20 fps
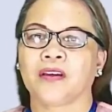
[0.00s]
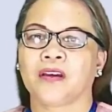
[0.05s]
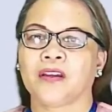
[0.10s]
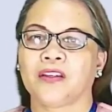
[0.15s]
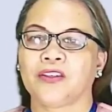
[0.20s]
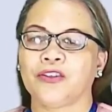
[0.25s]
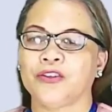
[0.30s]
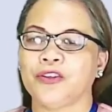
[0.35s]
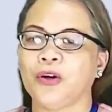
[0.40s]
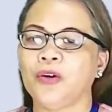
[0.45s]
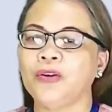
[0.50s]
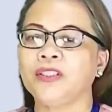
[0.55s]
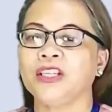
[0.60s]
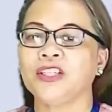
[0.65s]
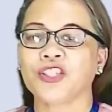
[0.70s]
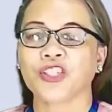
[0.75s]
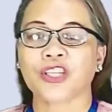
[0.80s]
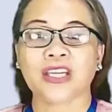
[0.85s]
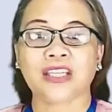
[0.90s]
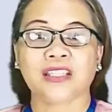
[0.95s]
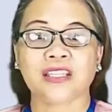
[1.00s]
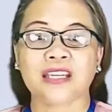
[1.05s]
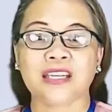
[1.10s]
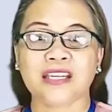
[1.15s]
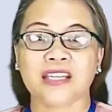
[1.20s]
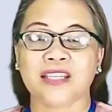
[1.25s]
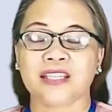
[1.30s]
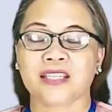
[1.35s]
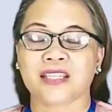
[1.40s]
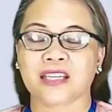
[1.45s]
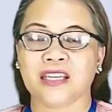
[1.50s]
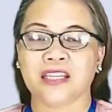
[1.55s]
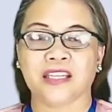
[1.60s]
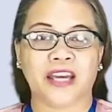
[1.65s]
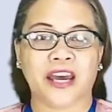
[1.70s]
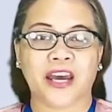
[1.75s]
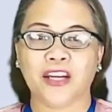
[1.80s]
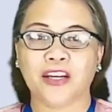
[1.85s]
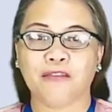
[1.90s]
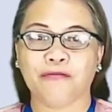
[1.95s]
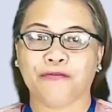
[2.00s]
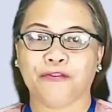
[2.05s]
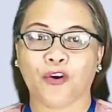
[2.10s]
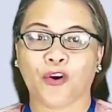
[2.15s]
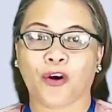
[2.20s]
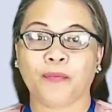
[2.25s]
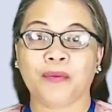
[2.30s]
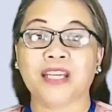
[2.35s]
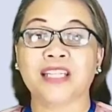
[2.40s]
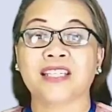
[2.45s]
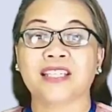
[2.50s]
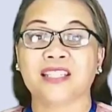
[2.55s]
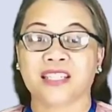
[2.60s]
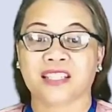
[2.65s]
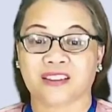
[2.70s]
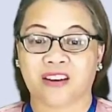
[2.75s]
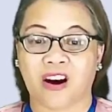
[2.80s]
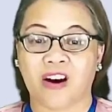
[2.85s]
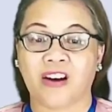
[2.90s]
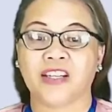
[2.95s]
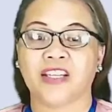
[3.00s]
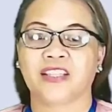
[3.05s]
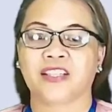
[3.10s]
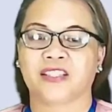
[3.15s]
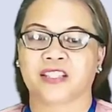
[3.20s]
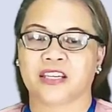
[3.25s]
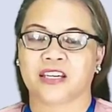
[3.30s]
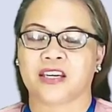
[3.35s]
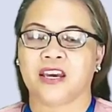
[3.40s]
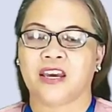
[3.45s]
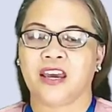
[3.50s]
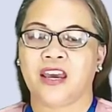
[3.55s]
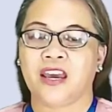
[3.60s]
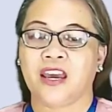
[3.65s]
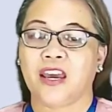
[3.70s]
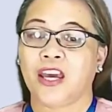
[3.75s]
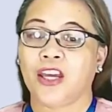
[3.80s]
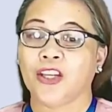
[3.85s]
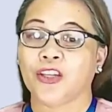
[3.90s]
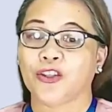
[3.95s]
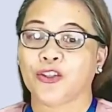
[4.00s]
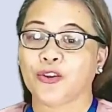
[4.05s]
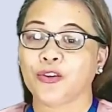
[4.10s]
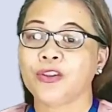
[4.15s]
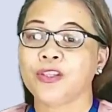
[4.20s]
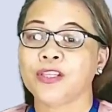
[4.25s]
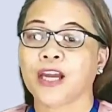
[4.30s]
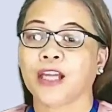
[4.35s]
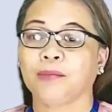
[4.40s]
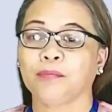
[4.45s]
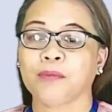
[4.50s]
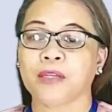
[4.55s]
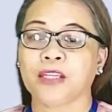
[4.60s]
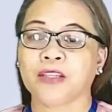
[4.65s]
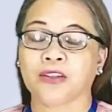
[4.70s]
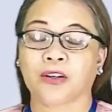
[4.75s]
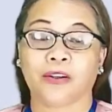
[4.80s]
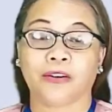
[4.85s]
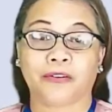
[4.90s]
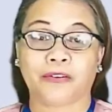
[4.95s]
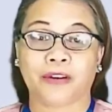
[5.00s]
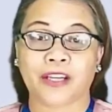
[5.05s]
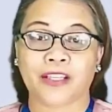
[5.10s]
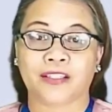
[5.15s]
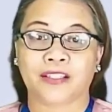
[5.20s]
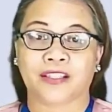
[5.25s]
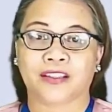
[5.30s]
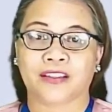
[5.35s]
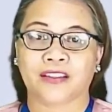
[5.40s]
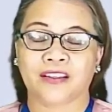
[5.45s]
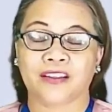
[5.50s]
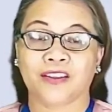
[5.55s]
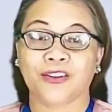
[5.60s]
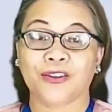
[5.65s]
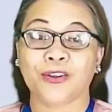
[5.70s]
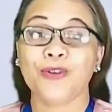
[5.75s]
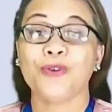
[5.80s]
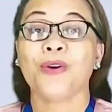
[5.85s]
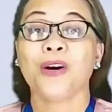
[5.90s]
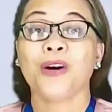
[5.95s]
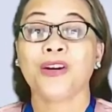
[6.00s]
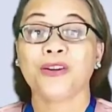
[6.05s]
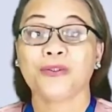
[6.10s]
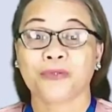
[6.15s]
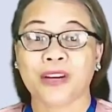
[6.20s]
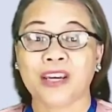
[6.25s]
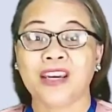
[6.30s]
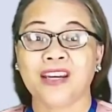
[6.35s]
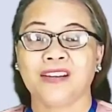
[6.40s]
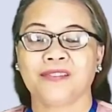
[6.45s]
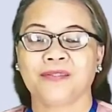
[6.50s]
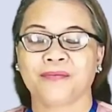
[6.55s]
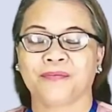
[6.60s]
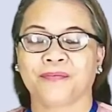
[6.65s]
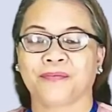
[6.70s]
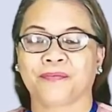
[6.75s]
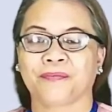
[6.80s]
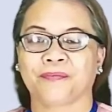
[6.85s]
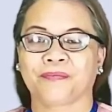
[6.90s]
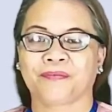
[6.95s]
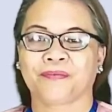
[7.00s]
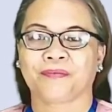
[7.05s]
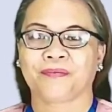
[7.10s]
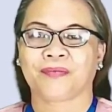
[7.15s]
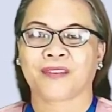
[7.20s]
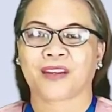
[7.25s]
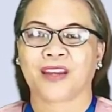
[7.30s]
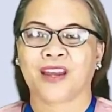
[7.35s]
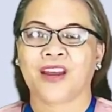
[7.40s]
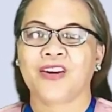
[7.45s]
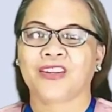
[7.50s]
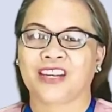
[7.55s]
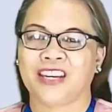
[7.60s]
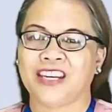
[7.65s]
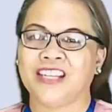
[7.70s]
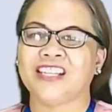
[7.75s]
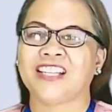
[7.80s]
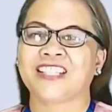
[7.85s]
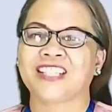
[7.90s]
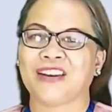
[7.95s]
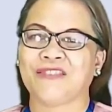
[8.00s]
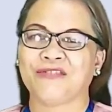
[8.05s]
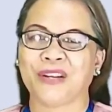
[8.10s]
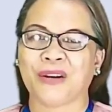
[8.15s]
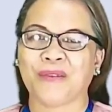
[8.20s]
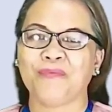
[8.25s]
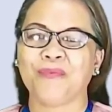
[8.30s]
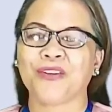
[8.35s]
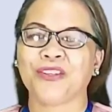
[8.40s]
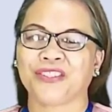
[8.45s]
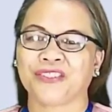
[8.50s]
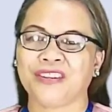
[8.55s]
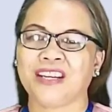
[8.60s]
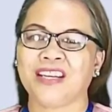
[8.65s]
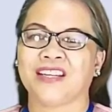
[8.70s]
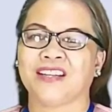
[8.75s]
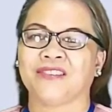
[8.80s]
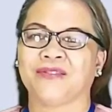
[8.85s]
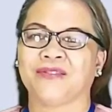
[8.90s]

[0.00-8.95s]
You know that cheating is in any form is dishonesty and should not be tolerated. Do you agree? Okay, let's have number 3.